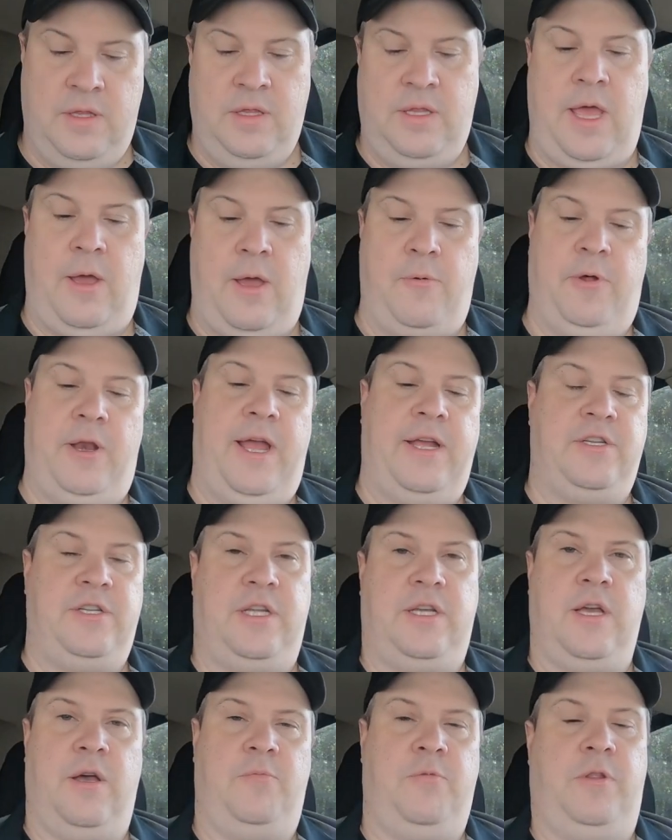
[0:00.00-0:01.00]
that would actually
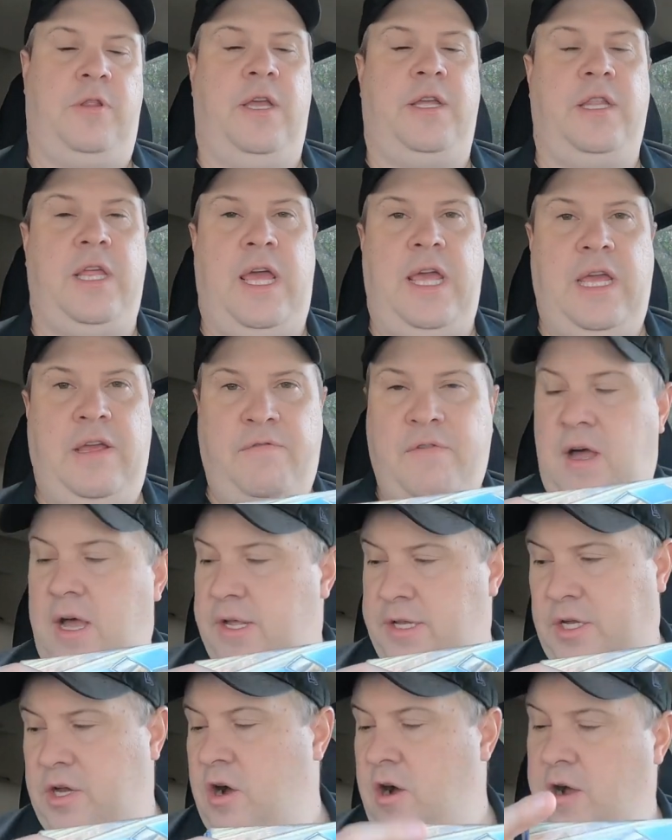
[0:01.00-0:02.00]
come with like the
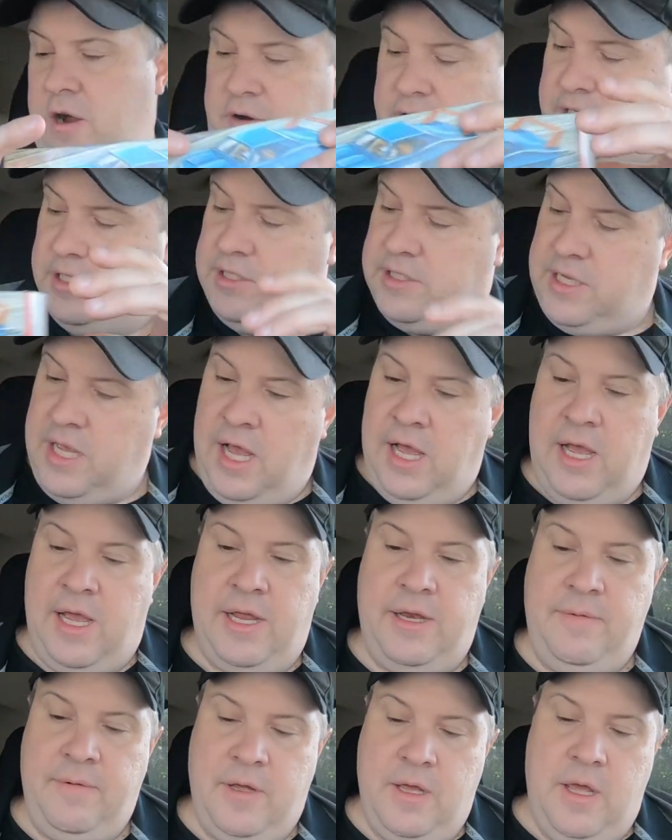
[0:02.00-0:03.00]
Avon car
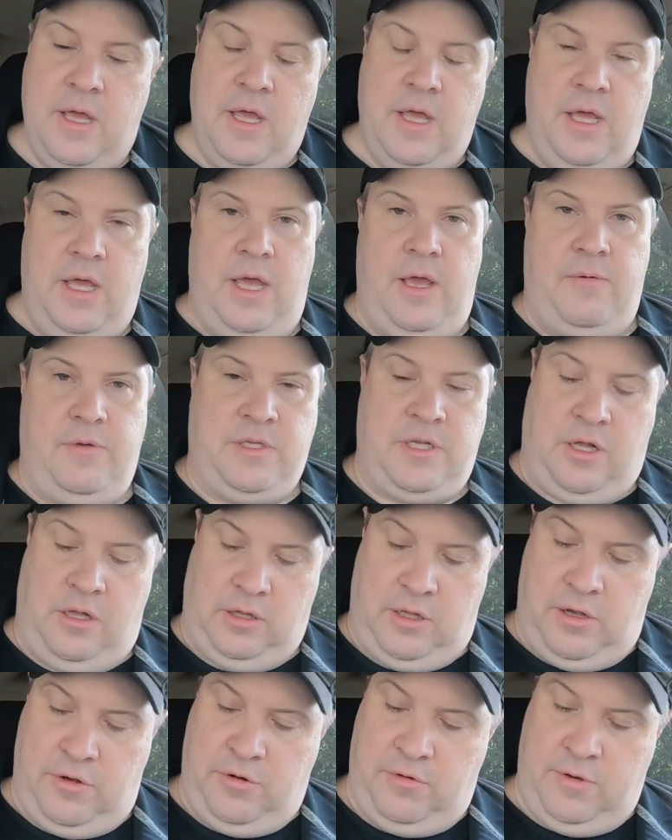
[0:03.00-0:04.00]
inside. It was
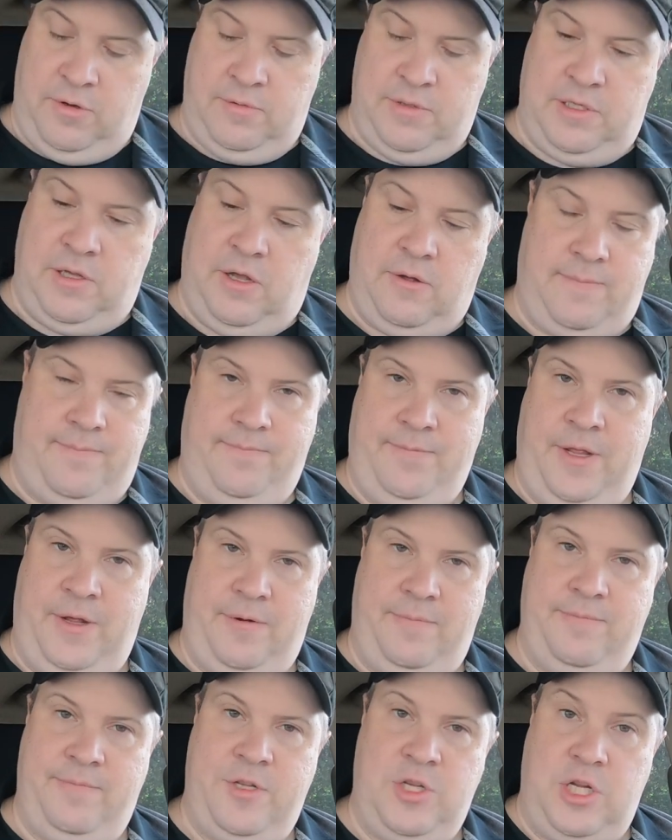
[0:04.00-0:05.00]
cologne. It was all, you
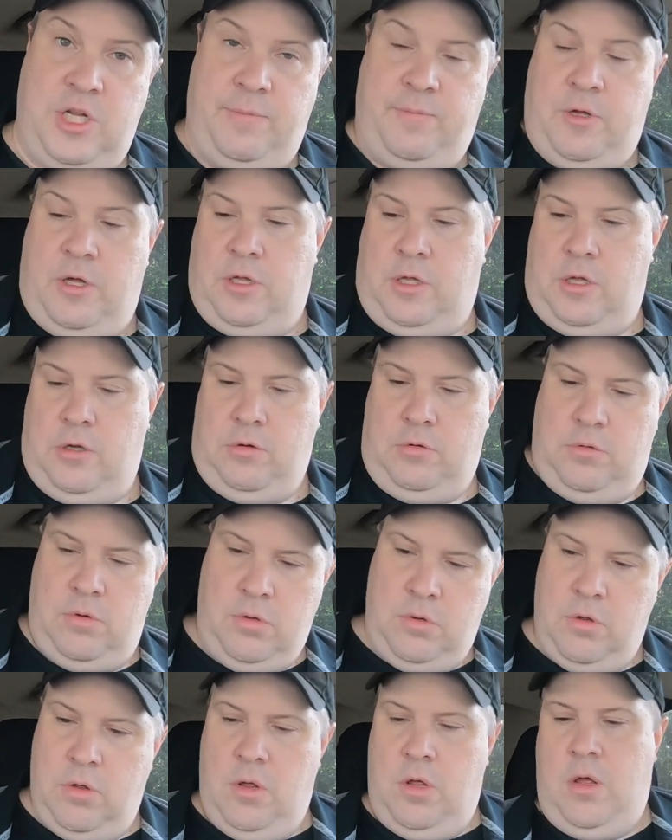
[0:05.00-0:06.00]
know, cheap cologne.
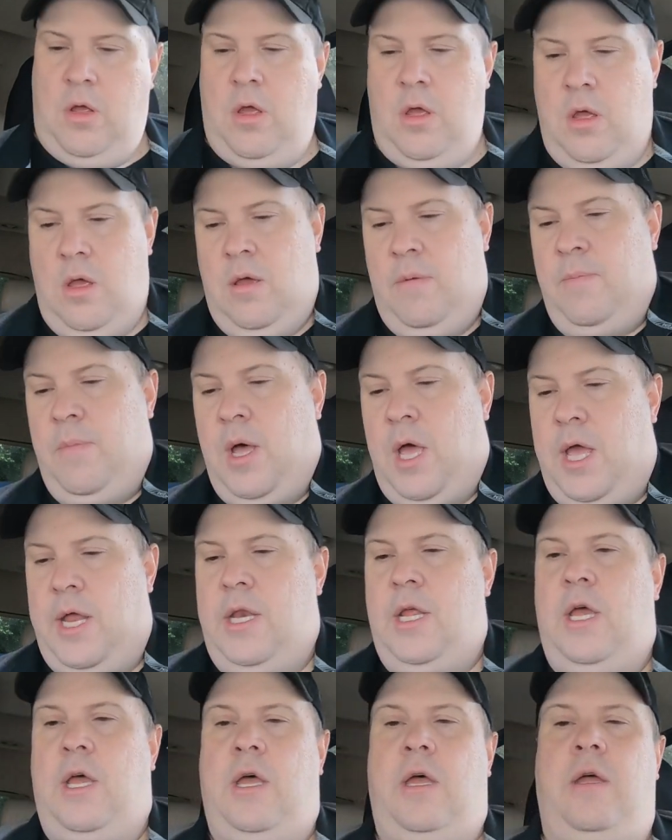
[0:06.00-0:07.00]
But
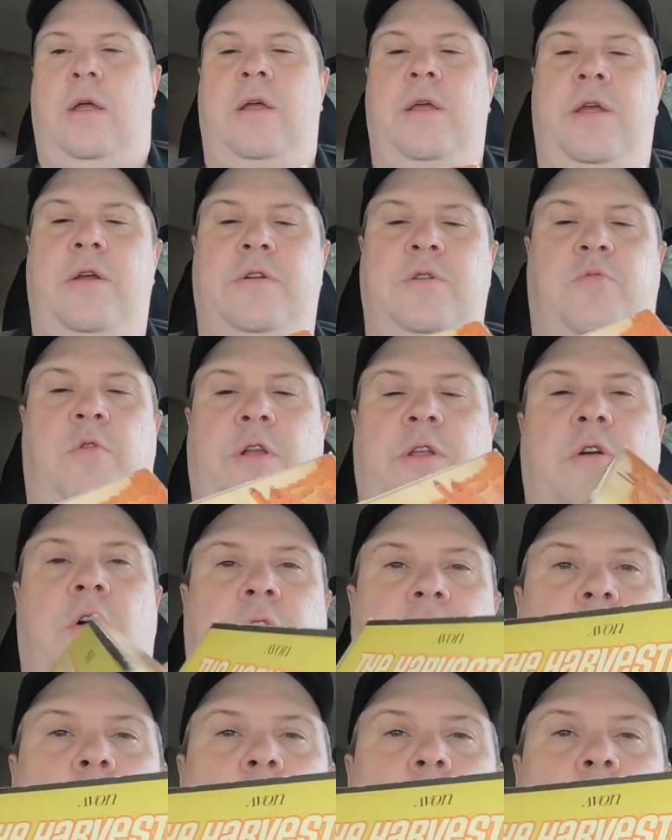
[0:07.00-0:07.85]
here's one called the